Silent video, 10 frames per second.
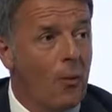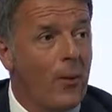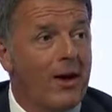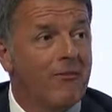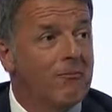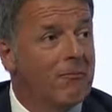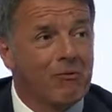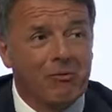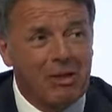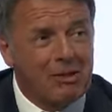We
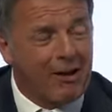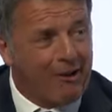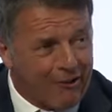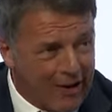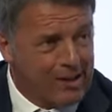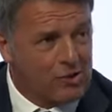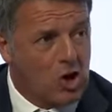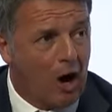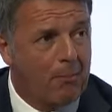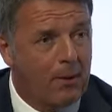did a great
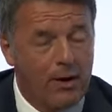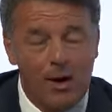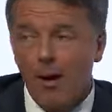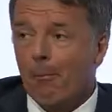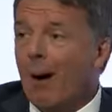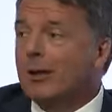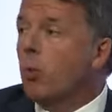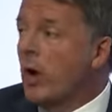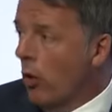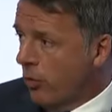job, but
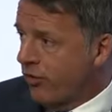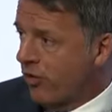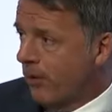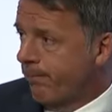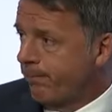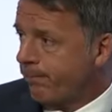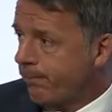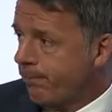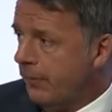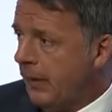we lost
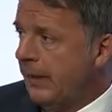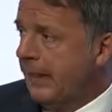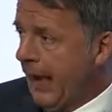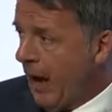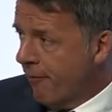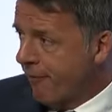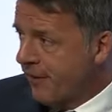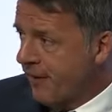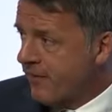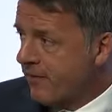the
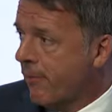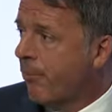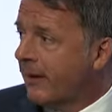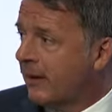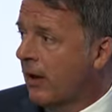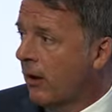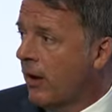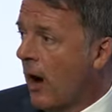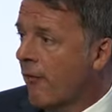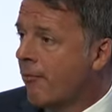confidence,
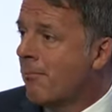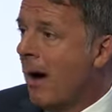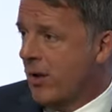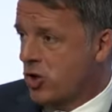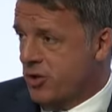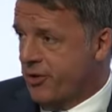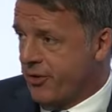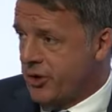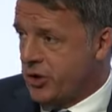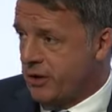particularly of my
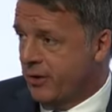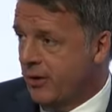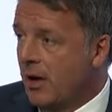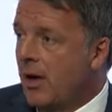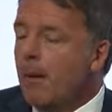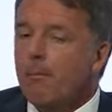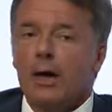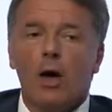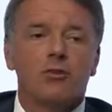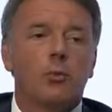generation,
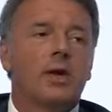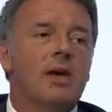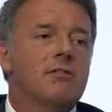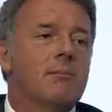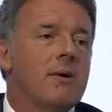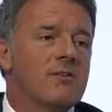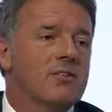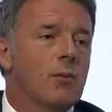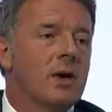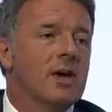because we gave a
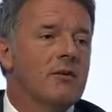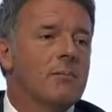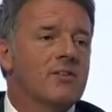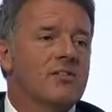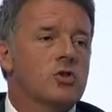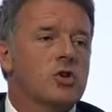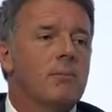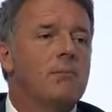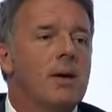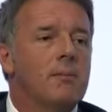message
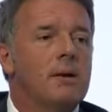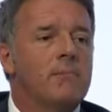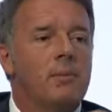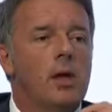maybe